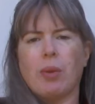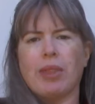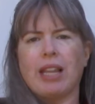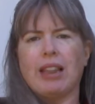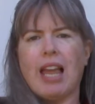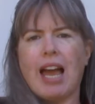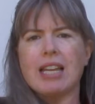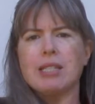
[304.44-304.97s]
in the
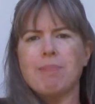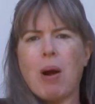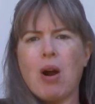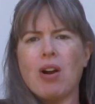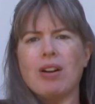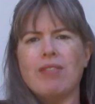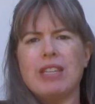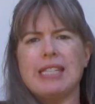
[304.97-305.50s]
last
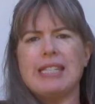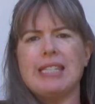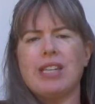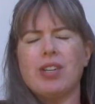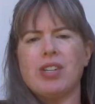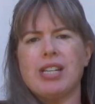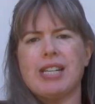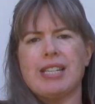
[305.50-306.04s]
part of this
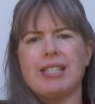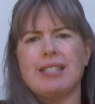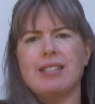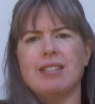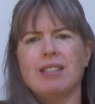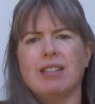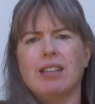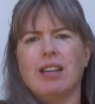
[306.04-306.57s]

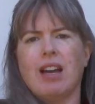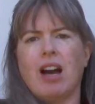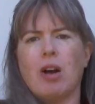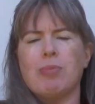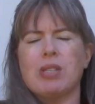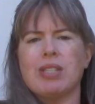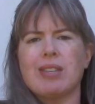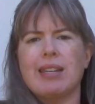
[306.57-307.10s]
series,
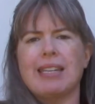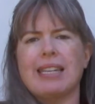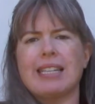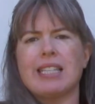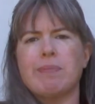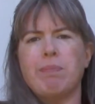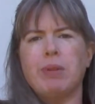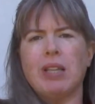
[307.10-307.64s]
I'm just going to
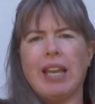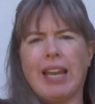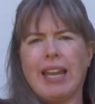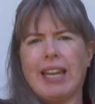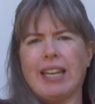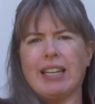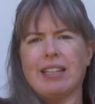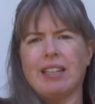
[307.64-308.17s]

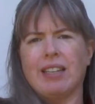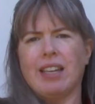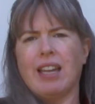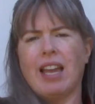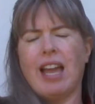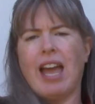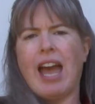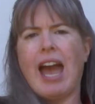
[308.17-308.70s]
explain
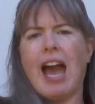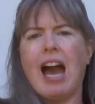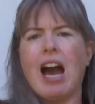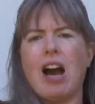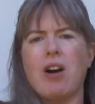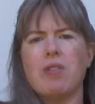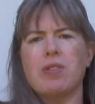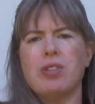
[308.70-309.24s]

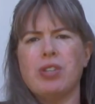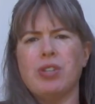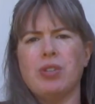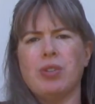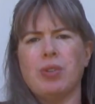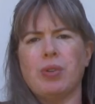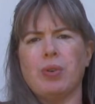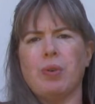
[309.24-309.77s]
how
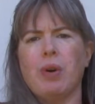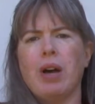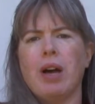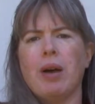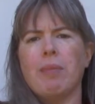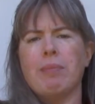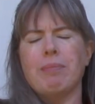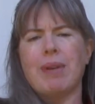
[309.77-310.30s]
to
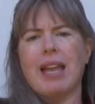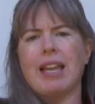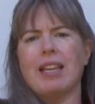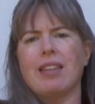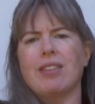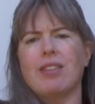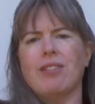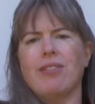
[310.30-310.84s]

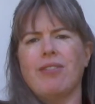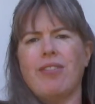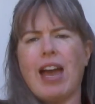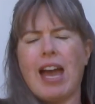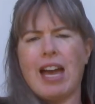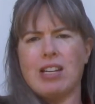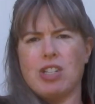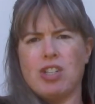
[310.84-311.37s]
make the
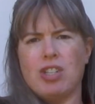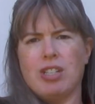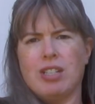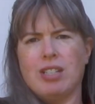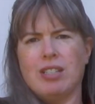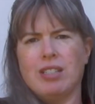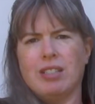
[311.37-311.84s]
fetch